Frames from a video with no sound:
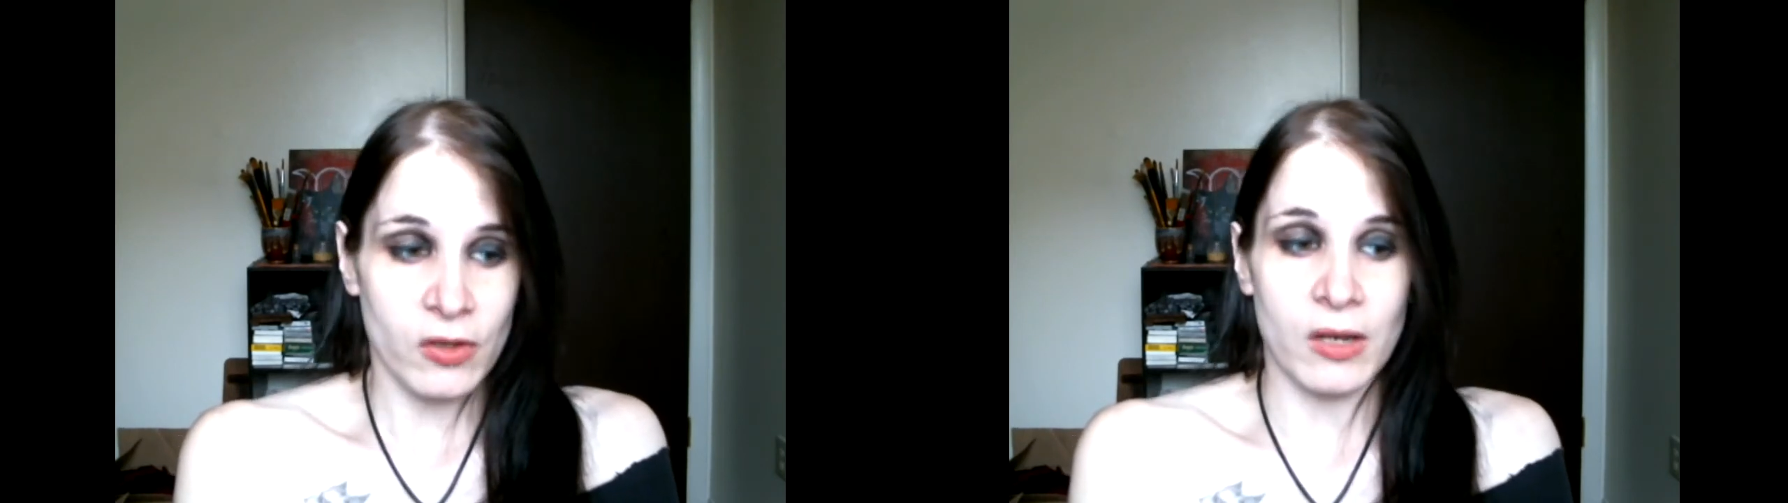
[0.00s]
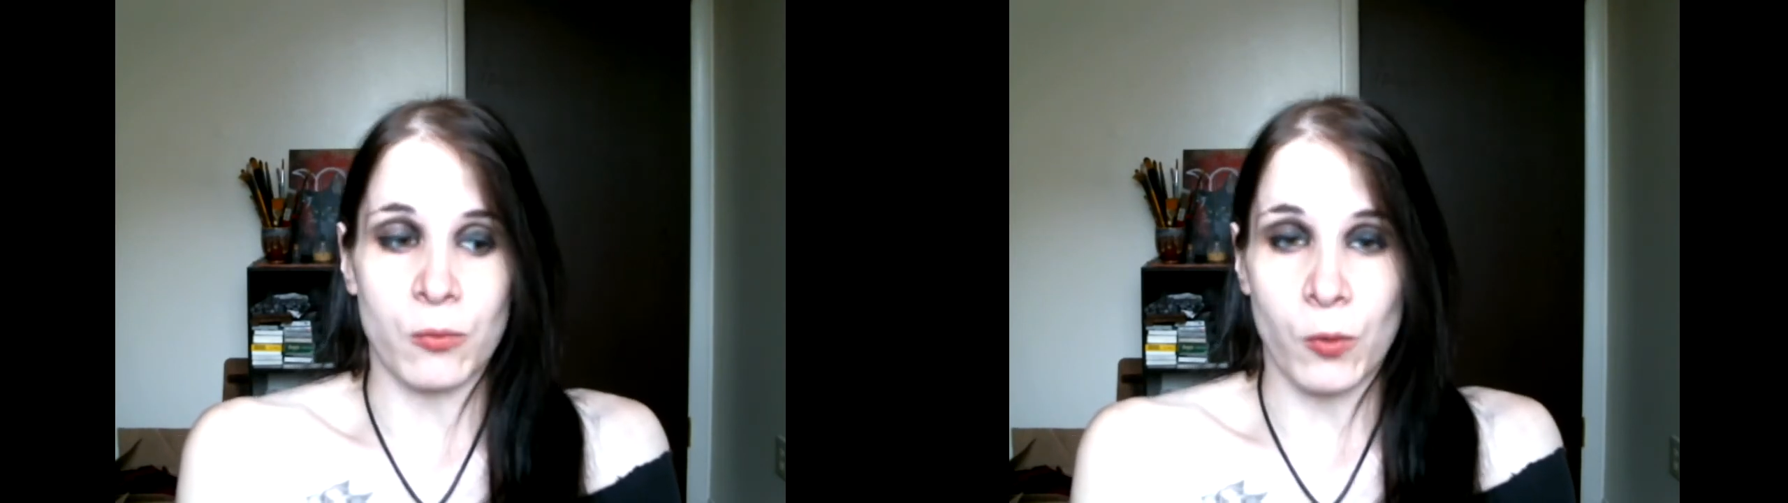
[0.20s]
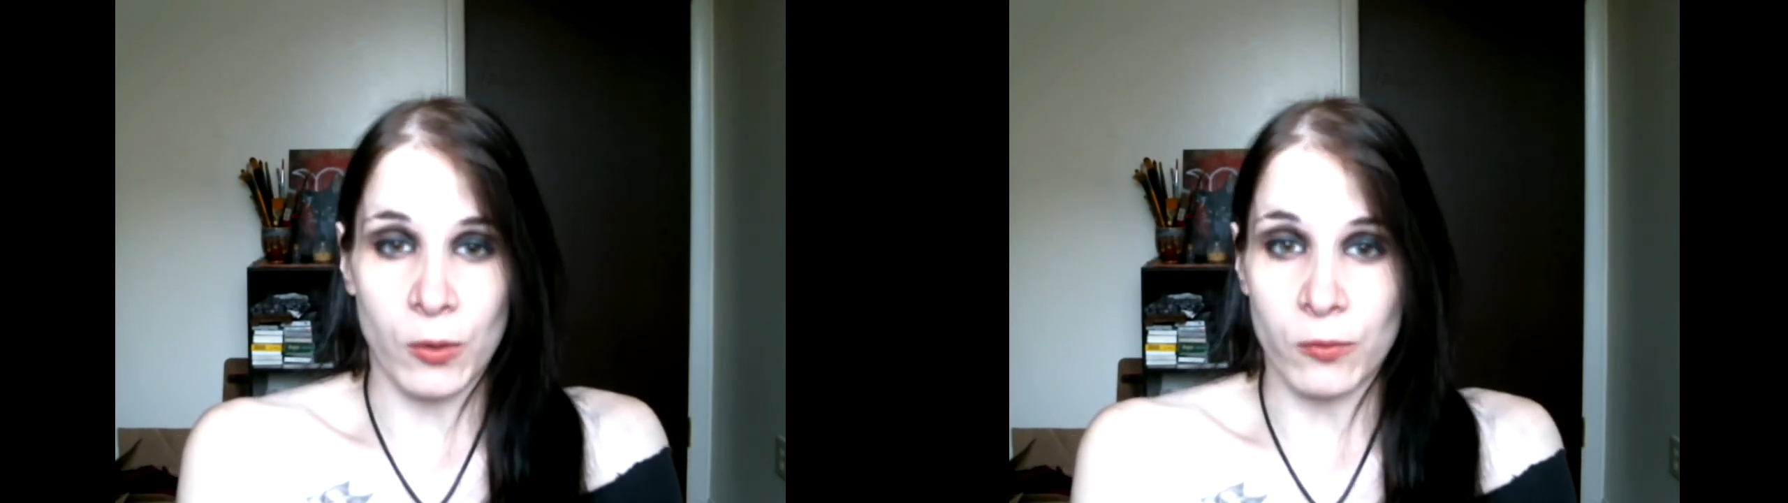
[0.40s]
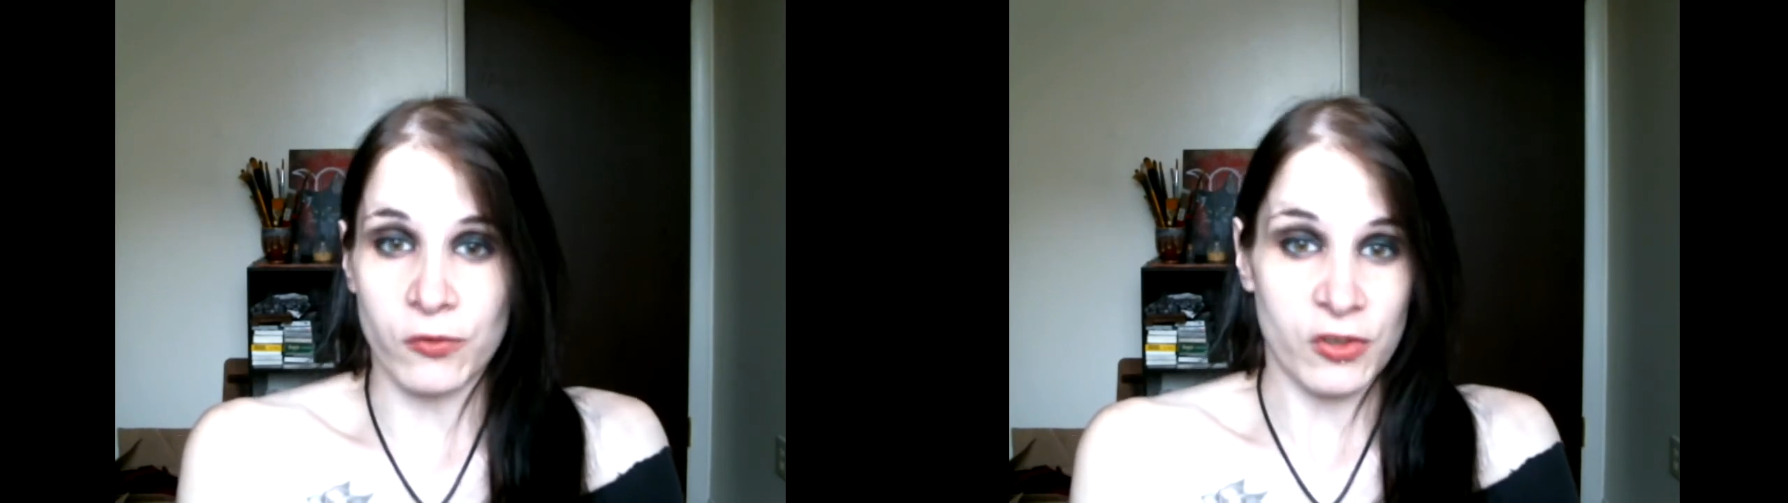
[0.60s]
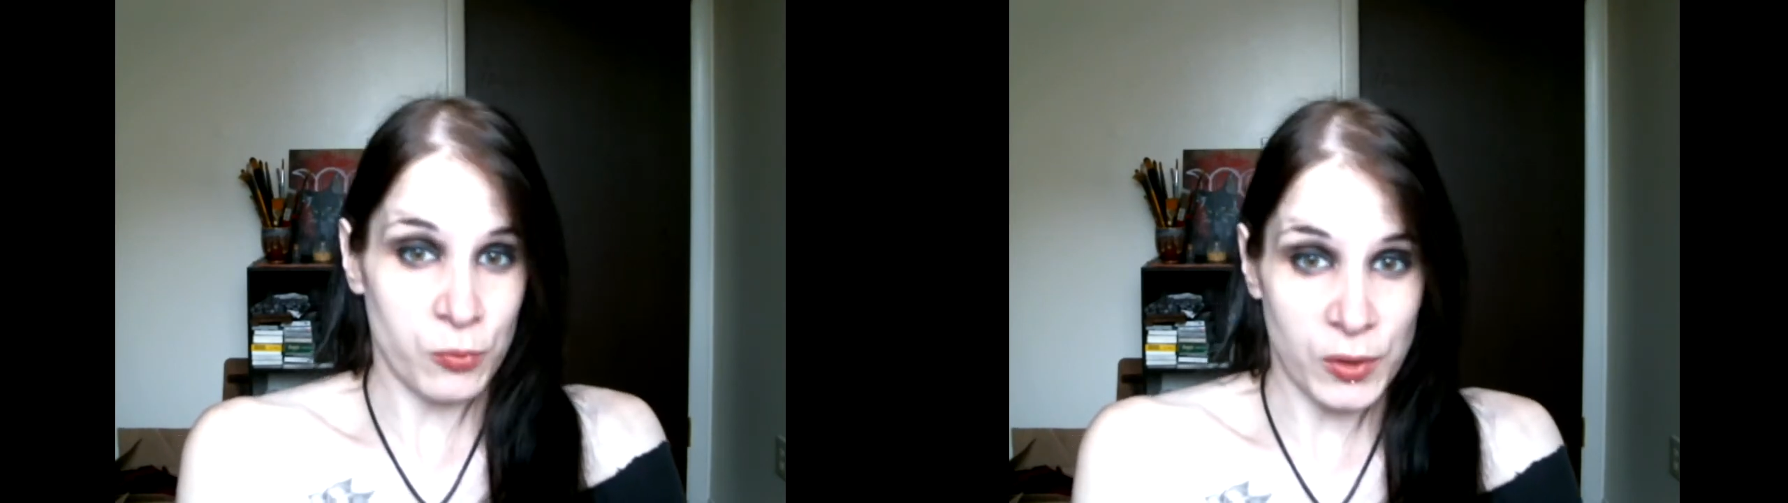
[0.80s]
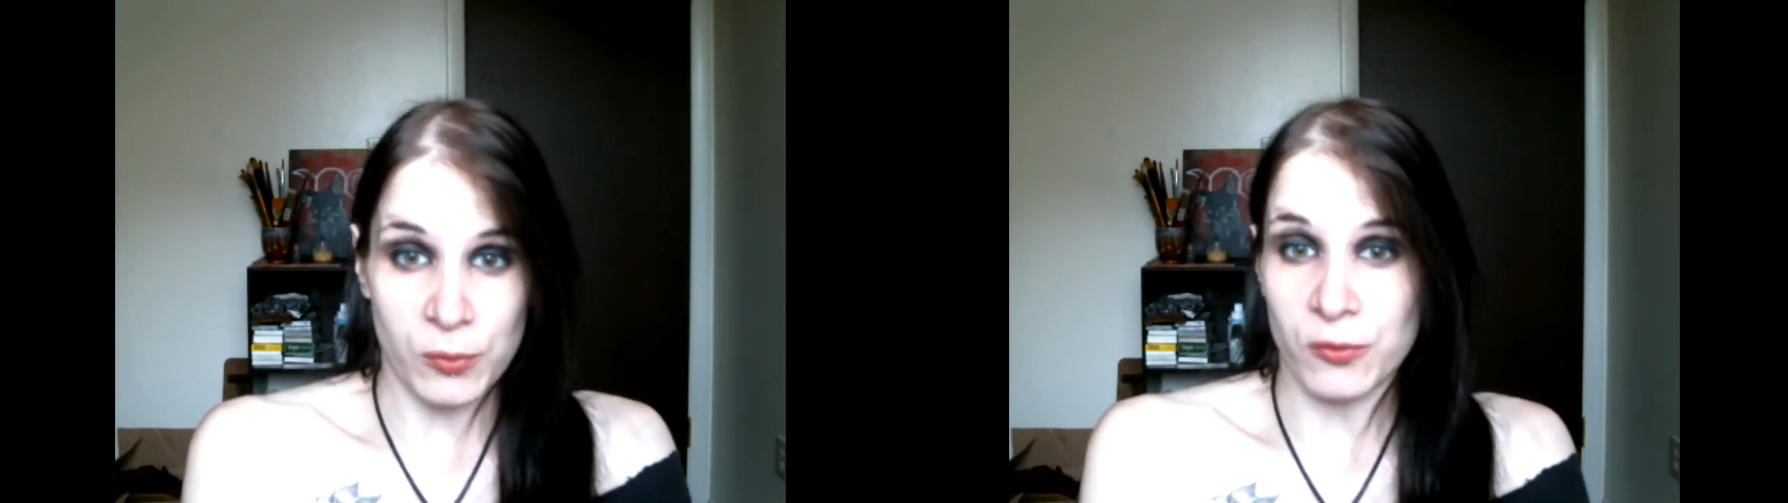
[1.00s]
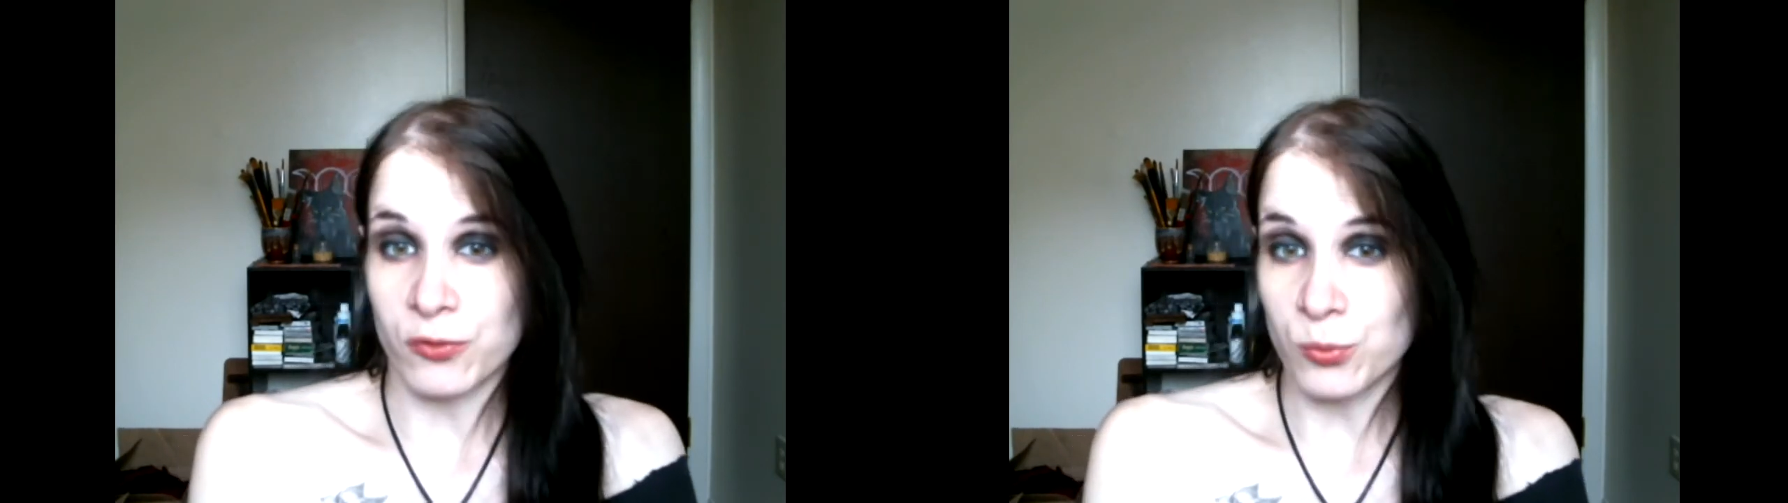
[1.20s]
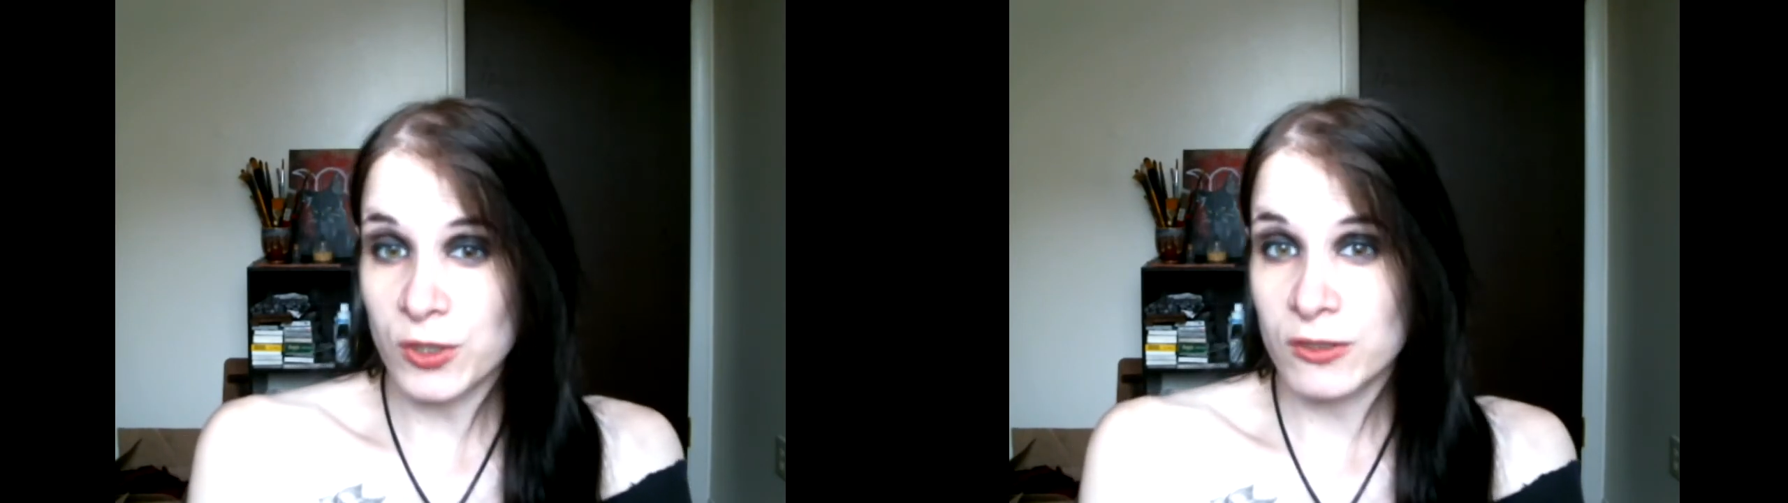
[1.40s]
and werewolves
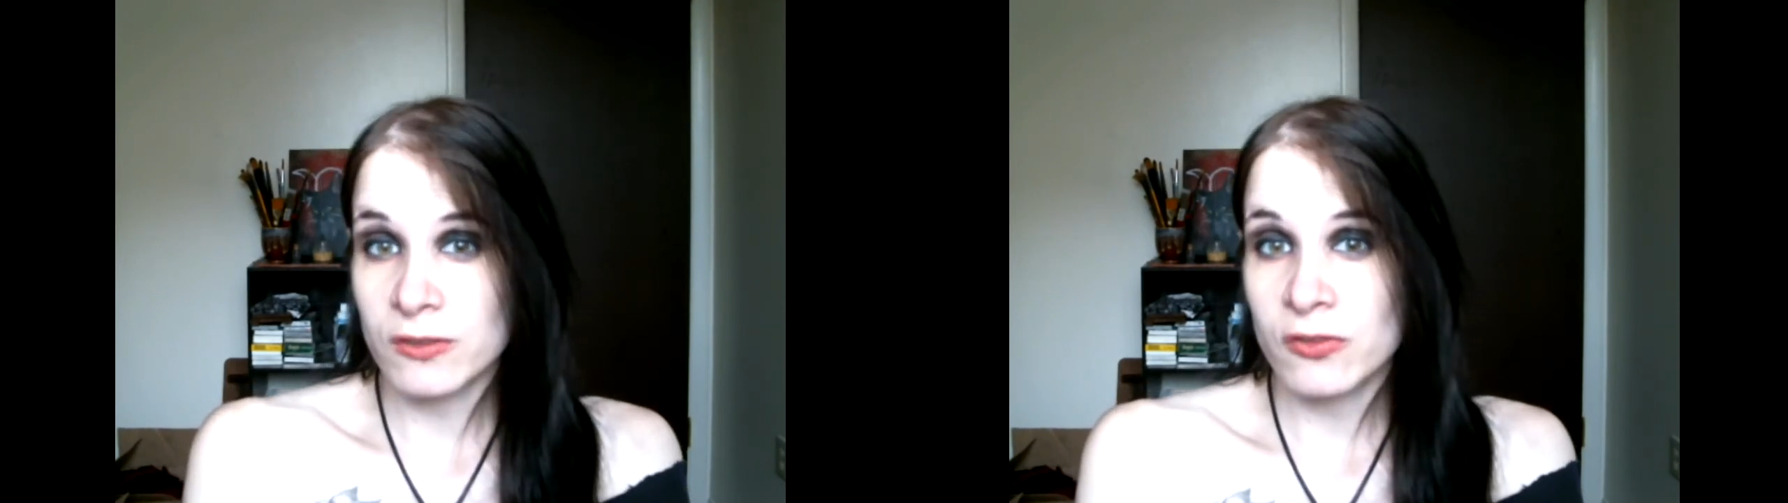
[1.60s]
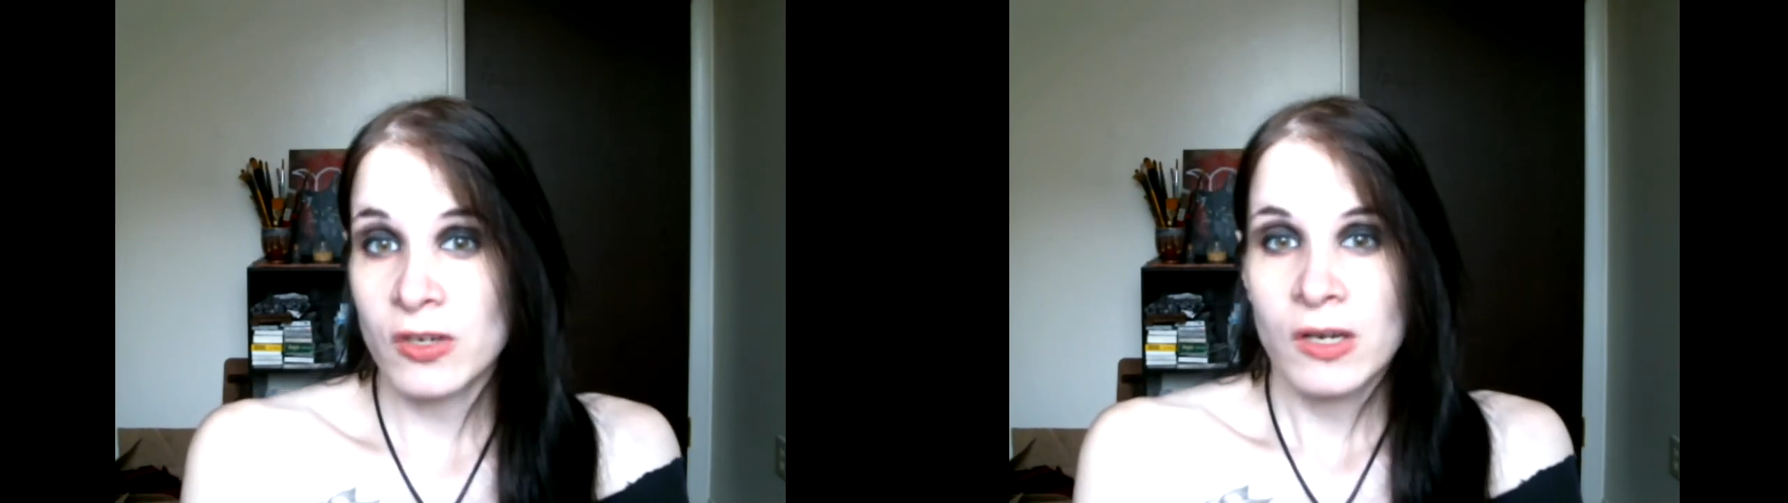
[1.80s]
works,